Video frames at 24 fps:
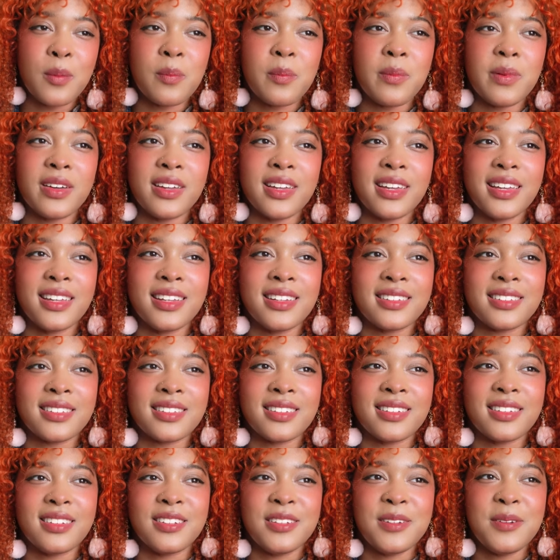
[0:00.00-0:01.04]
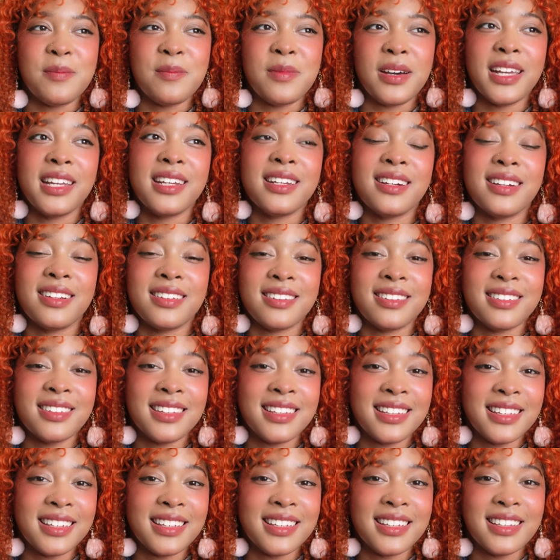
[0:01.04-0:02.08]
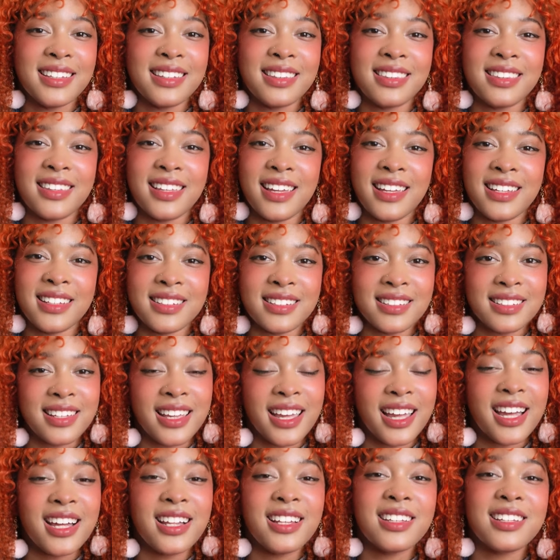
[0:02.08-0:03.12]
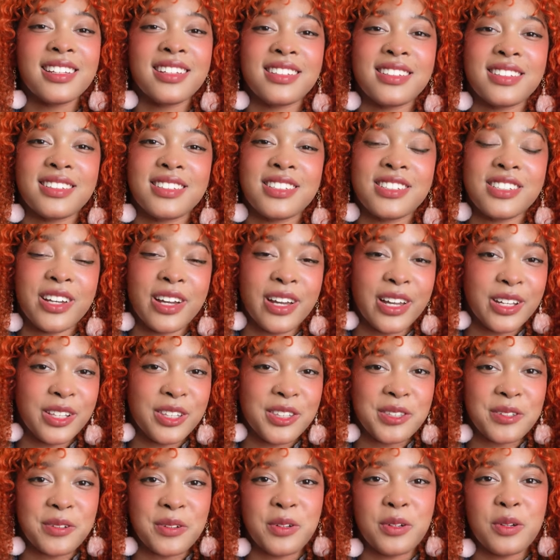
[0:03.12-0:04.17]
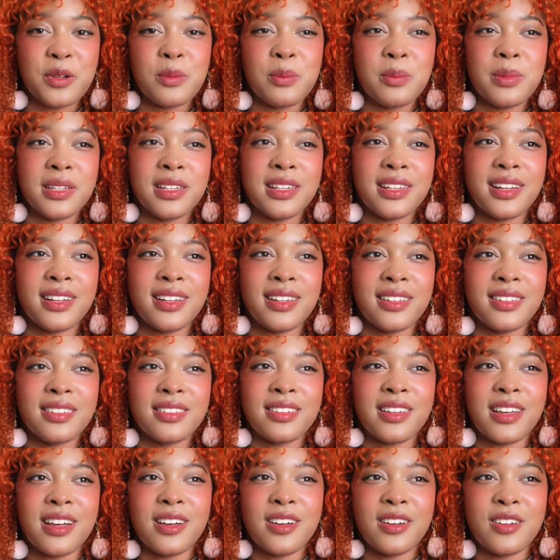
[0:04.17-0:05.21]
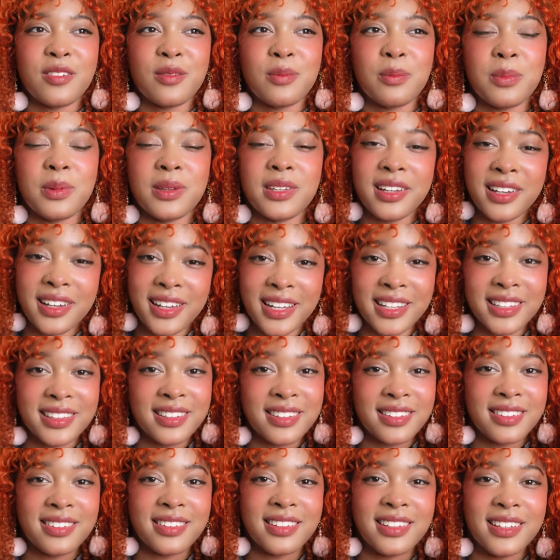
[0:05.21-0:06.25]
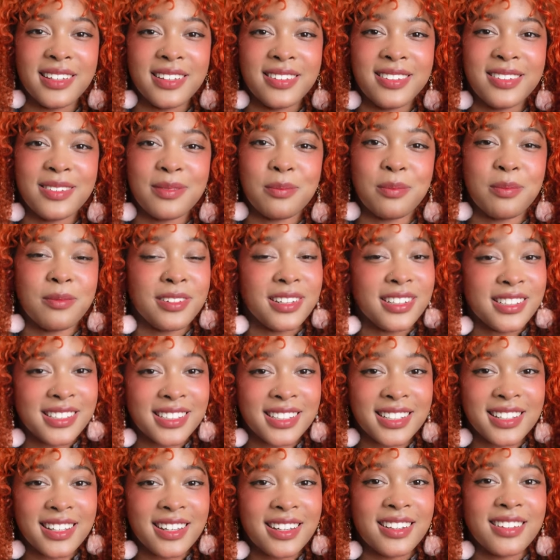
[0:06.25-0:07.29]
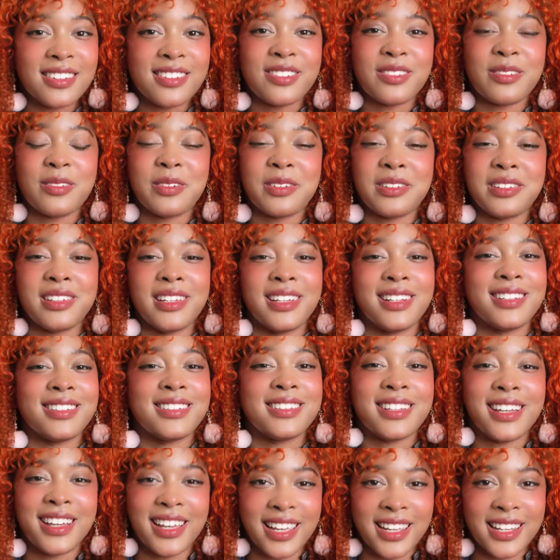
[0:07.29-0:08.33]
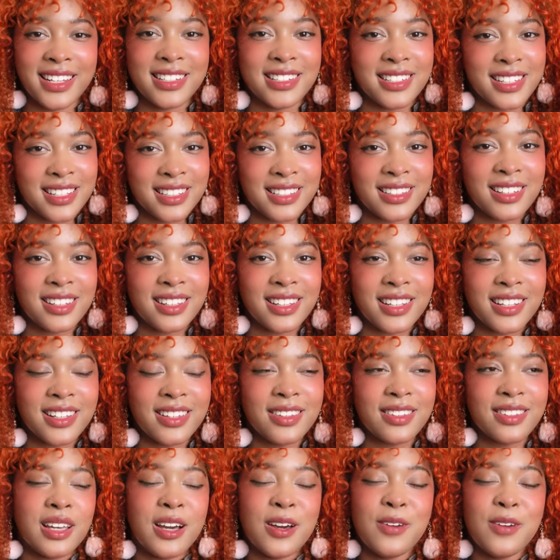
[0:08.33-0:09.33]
but you might not see that talent shine through because of behind the scenes budget cuts or like tight deadlines.